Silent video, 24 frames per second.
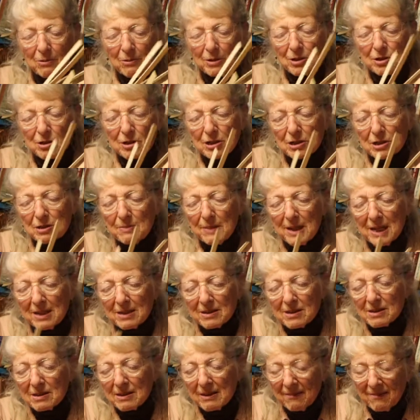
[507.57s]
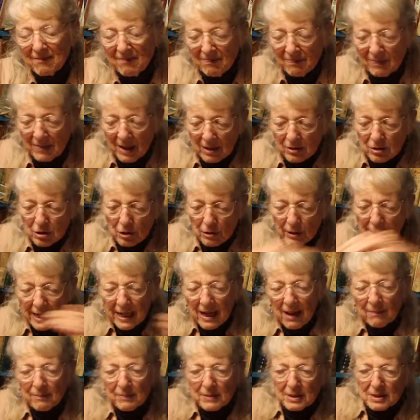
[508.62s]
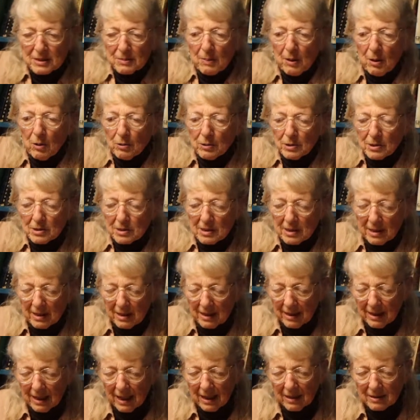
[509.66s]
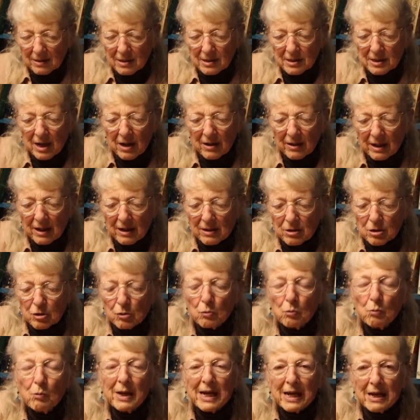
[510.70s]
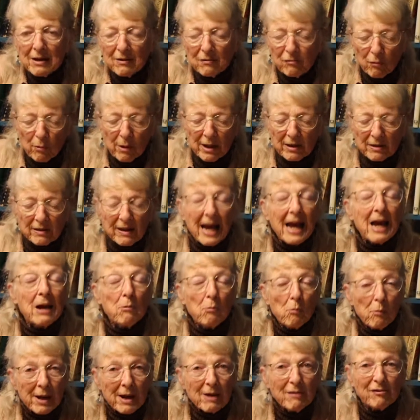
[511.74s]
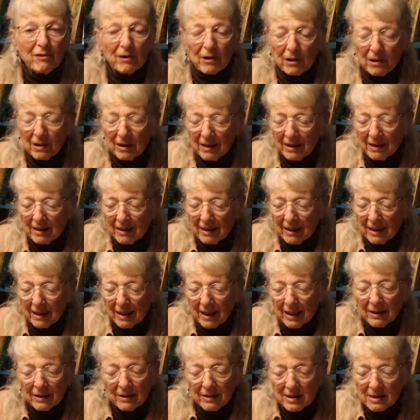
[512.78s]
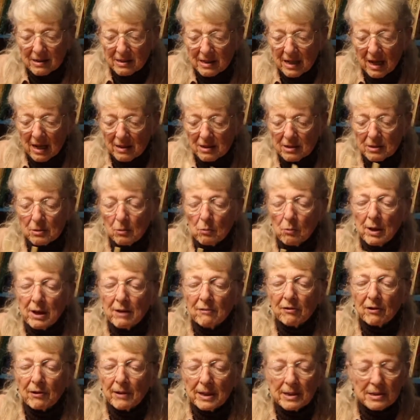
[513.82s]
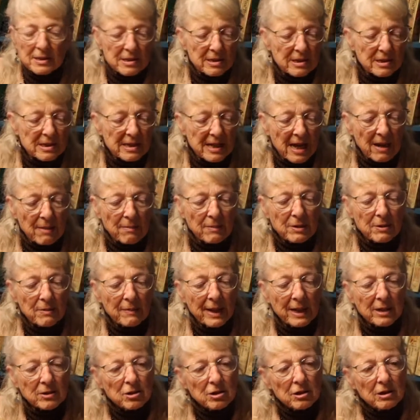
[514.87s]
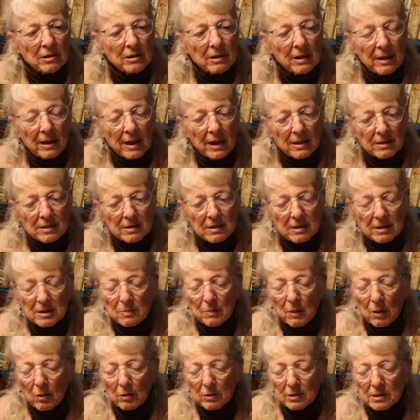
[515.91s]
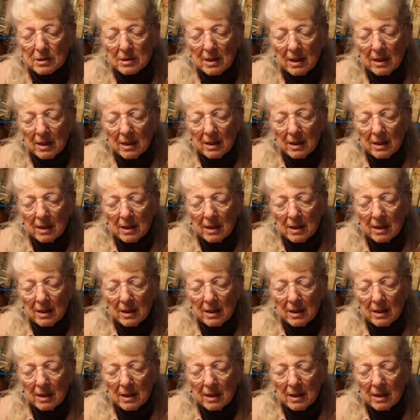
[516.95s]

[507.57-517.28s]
which just means turning up the spokes and starting to weave with a weaver. And in this case, the weaver is the same dimension as the spokes.